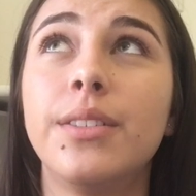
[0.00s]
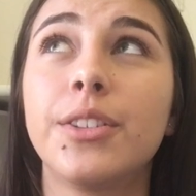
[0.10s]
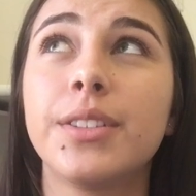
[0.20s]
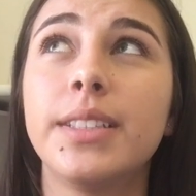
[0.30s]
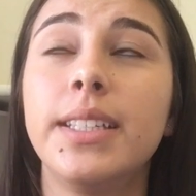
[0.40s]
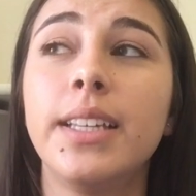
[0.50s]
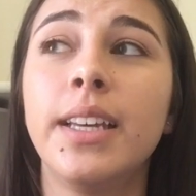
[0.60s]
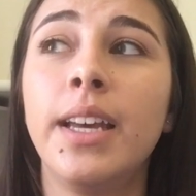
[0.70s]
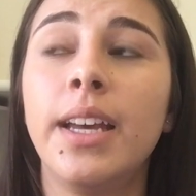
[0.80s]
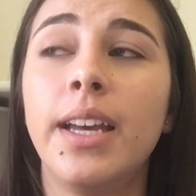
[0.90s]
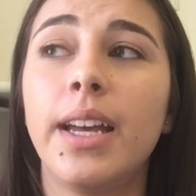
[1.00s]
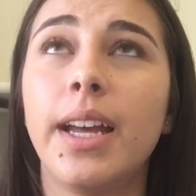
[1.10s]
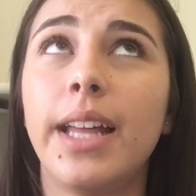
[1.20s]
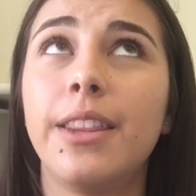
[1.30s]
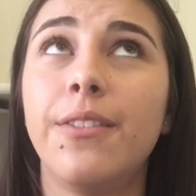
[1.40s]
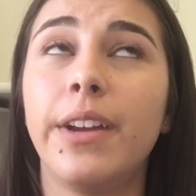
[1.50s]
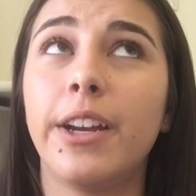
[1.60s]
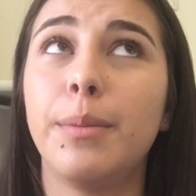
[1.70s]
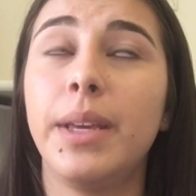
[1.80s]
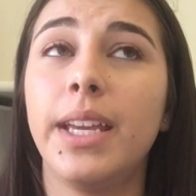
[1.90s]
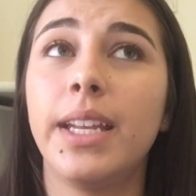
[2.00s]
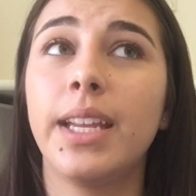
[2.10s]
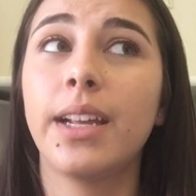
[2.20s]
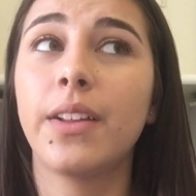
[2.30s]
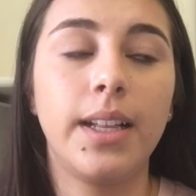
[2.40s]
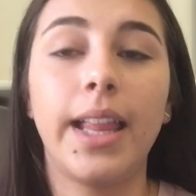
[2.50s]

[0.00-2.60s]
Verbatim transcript: nursing at the very beginning.